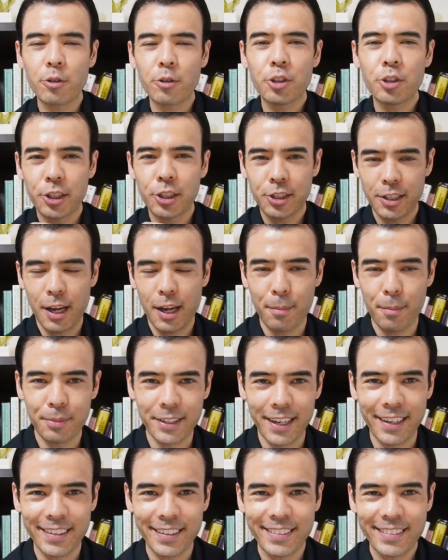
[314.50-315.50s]
was just an
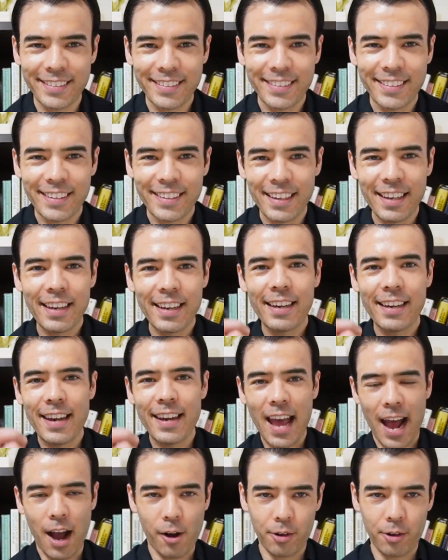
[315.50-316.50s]
update.
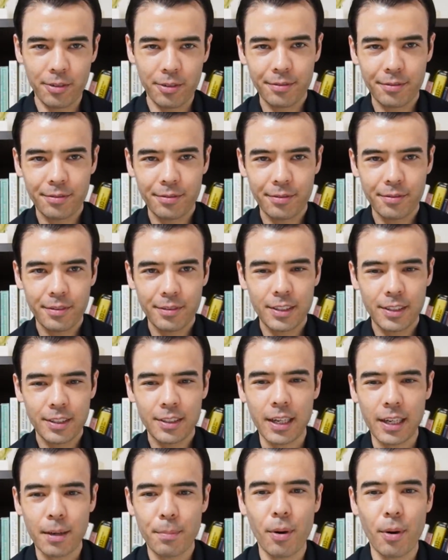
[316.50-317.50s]
Now,
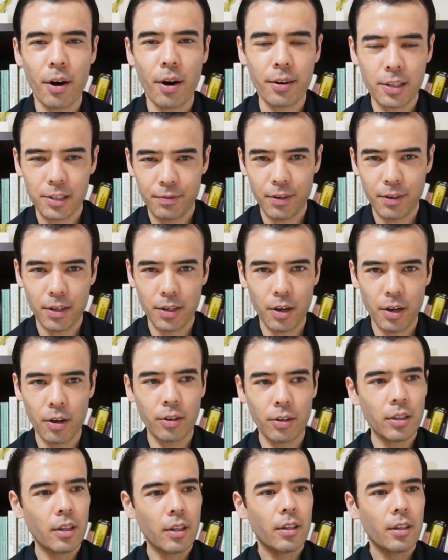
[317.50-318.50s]
second part of this
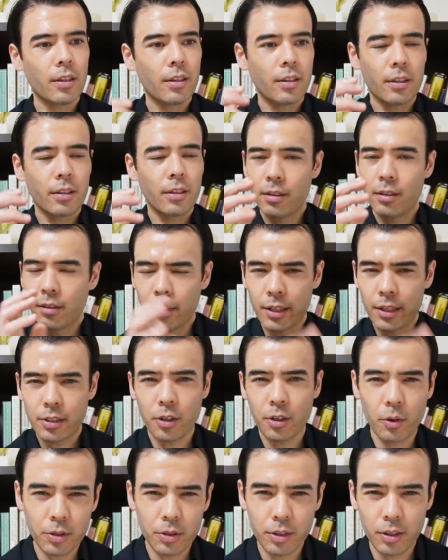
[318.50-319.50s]
video, let's
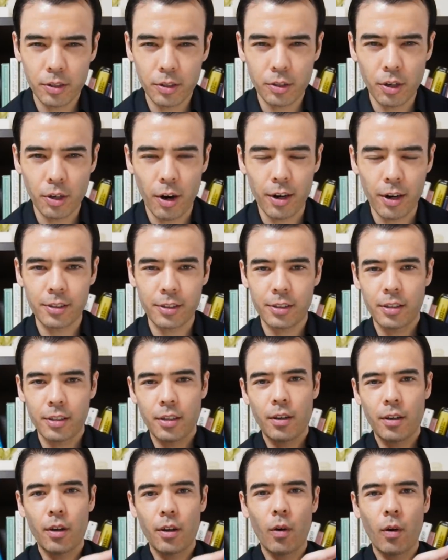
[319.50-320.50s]
go into the charts.
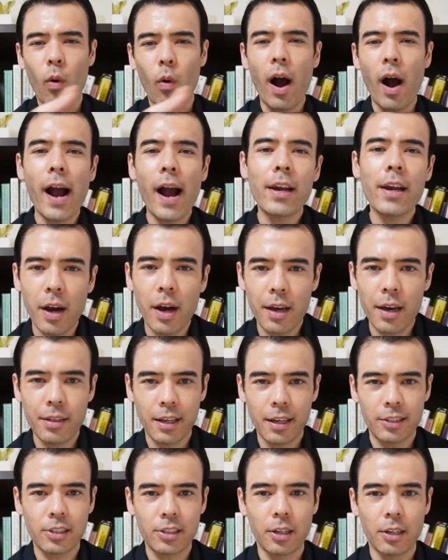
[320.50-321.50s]
Why do I
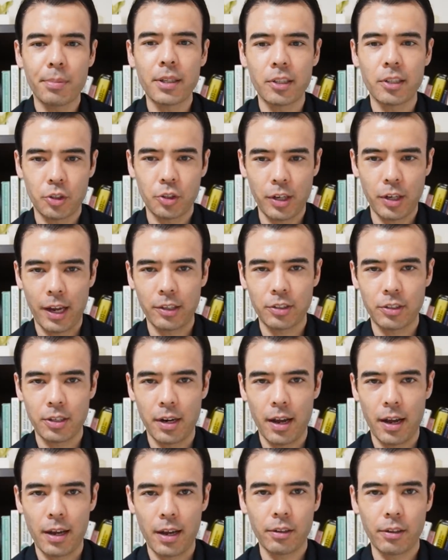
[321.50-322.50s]
think something has changed
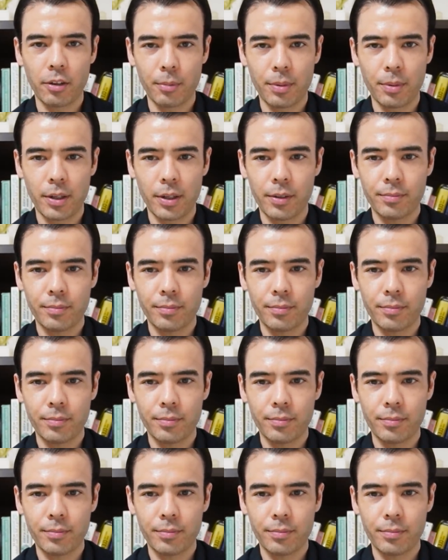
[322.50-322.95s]
today a little bit?